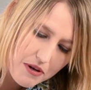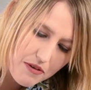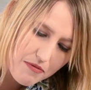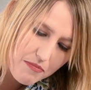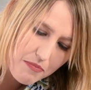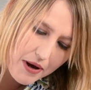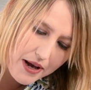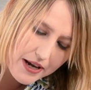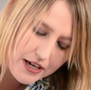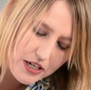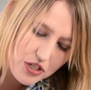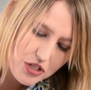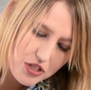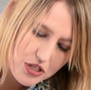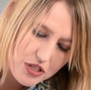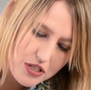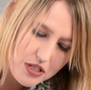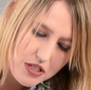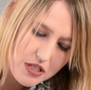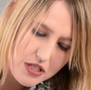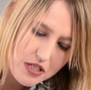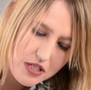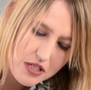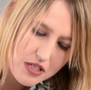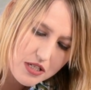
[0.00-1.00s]
bit of
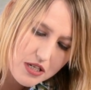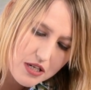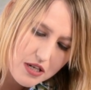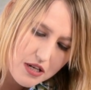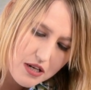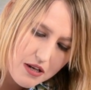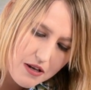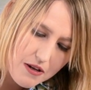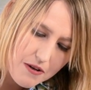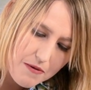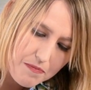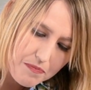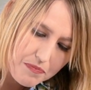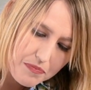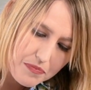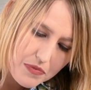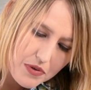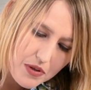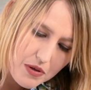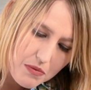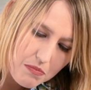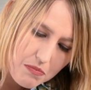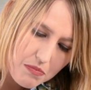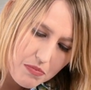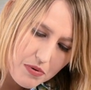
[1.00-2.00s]
patience,
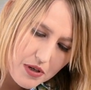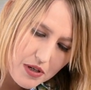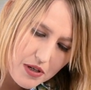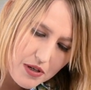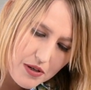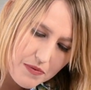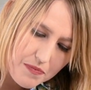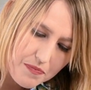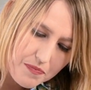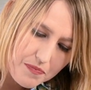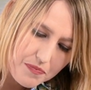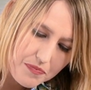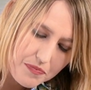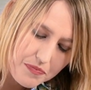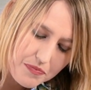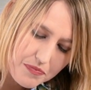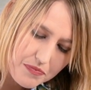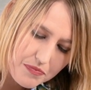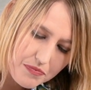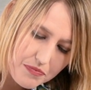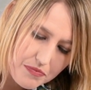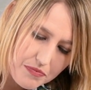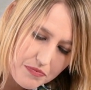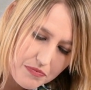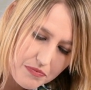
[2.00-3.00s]
but
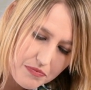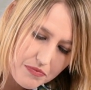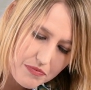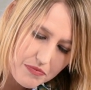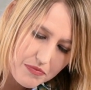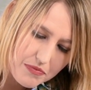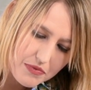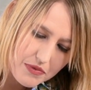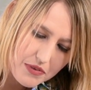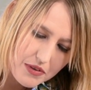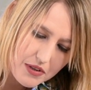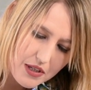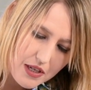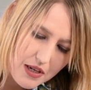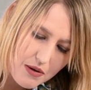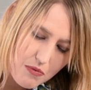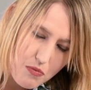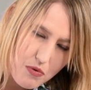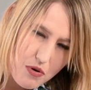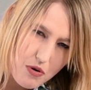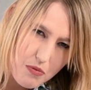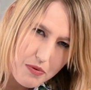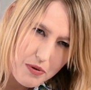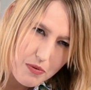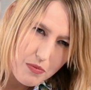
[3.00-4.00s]
it
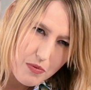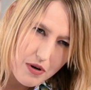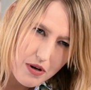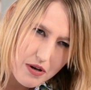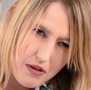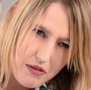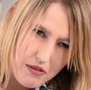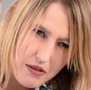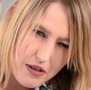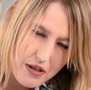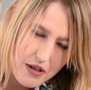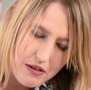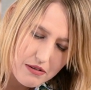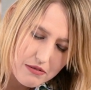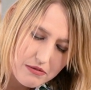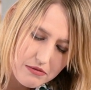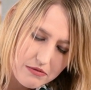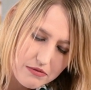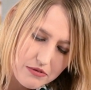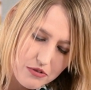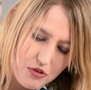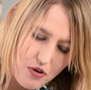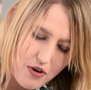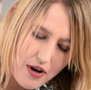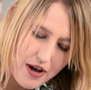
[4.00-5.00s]
will be worth it.
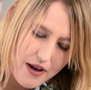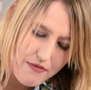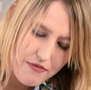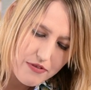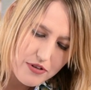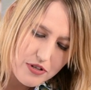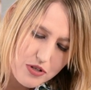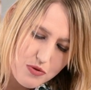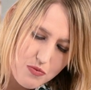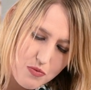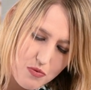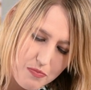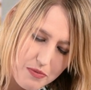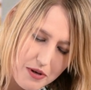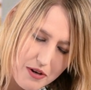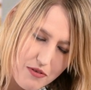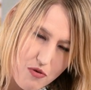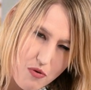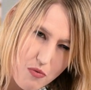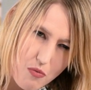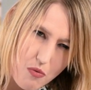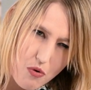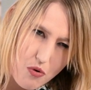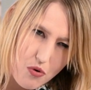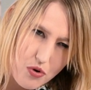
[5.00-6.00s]
Your efforts will be
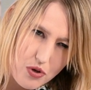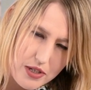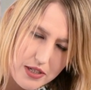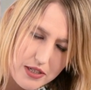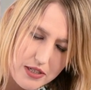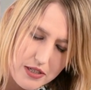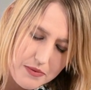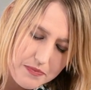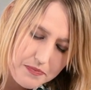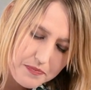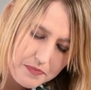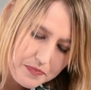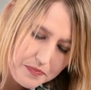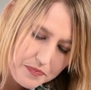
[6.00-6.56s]
rewarded.